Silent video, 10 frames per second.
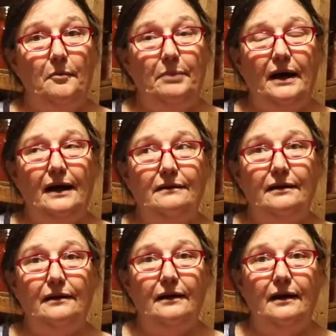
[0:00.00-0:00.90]
But
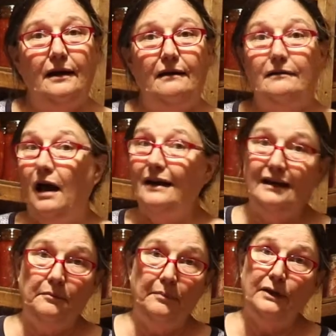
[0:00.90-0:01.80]
God
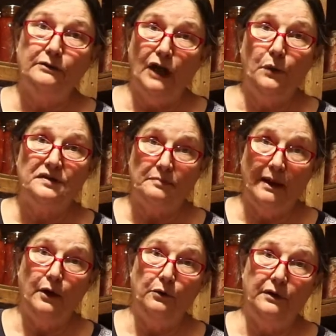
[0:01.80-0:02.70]
didn't build Noah's
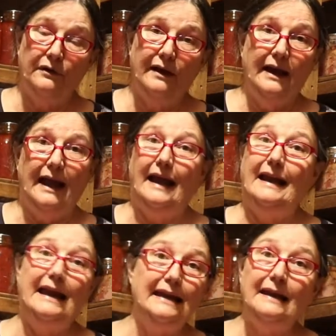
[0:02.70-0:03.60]
boat,
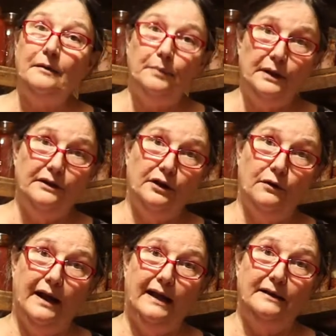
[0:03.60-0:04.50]
and he didn't put the
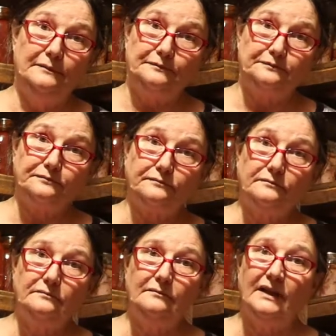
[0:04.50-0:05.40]
grain
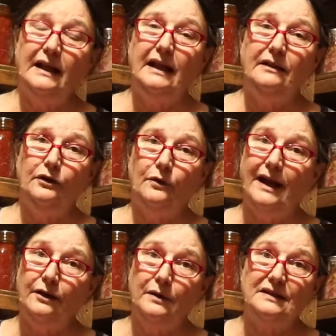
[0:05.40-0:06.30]
in the
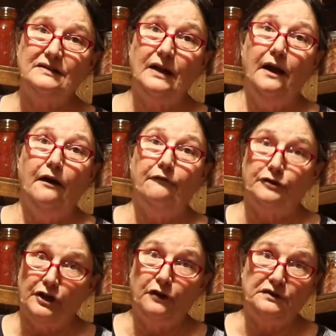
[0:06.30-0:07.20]
granaries
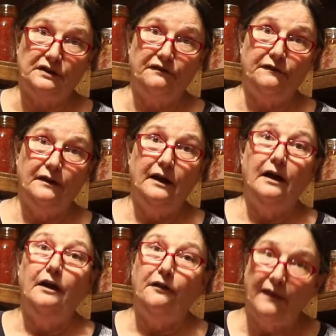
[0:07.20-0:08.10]
for Joseph.
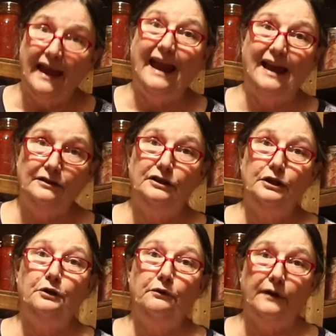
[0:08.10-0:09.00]
They had to
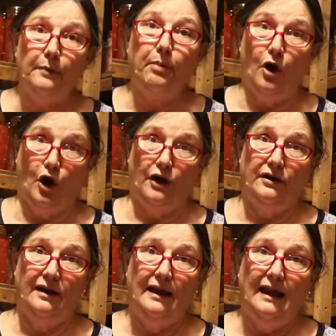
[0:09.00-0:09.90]
do their
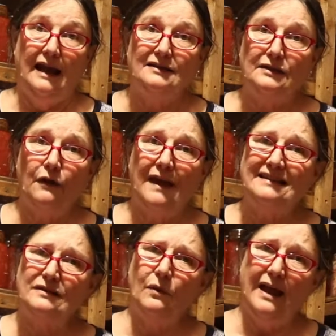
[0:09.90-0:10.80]
part. And so
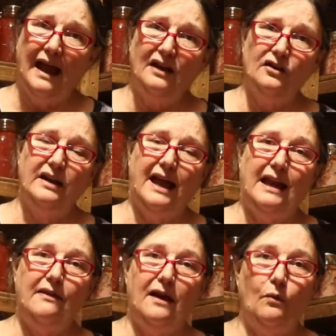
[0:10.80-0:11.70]
that's the way I look
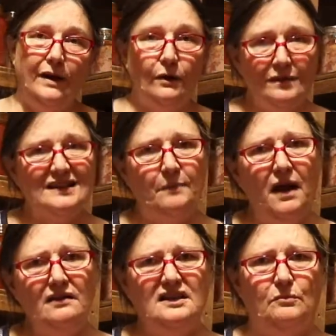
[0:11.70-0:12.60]
at it, that we are
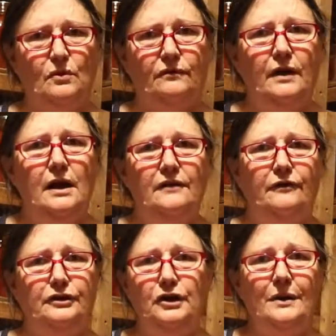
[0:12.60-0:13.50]
responsible
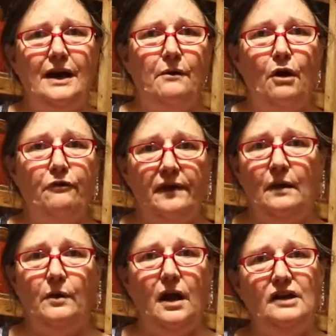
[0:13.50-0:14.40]
for doing our own
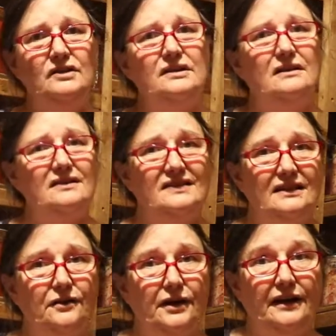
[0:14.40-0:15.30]
thing. We're not just going to
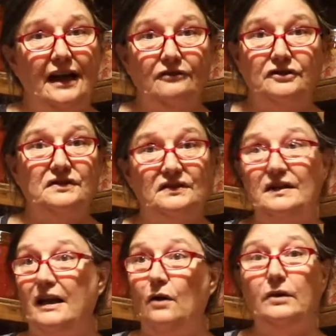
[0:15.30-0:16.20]
sit on our couches and
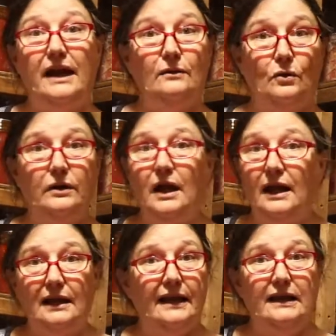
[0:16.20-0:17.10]
say, okay, Lord,
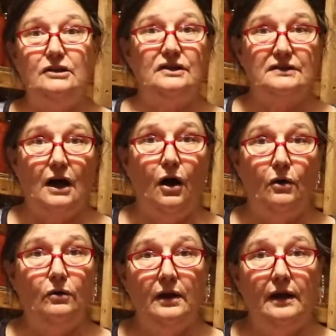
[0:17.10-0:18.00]
let it just
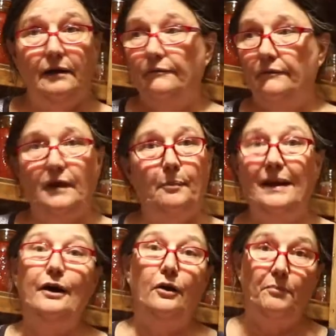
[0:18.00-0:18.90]
all
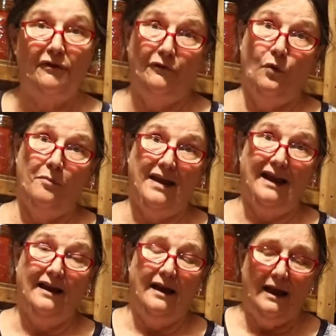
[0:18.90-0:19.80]
appear before me.